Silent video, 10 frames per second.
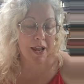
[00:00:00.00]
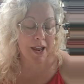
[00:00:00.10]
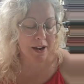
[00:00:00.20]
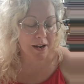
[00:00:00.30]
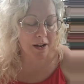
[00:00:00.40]

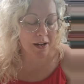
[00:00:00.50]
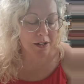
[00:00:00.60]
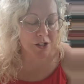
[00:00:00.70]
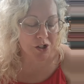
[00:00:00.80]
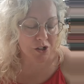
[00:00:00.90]
And
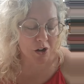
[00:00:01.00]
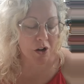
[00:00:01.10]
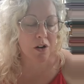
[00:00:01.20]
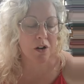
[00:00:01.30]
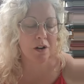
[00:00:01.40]

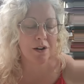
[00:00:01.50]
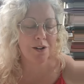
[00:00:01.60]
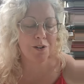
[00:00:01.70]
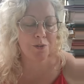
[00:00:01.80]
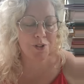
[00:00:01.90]
start
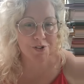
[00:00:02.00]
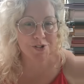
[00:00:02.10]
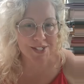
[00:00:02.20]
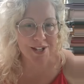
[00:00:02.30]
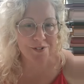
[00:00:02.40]
with
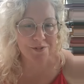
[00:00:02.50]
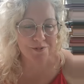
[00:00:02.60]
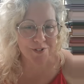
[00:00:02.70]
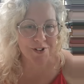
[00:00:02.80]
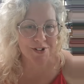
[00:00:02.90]
yourself
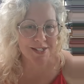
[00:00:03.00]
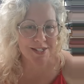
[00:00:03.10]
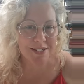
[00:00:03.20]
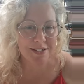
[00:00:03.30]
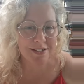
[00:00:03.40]

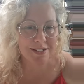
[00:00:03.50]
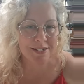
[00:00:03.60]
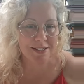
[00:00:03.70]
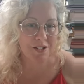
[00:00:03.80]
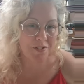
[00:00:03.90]
first
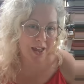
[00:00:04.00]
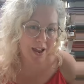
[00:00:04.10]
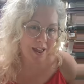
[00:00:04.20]
so that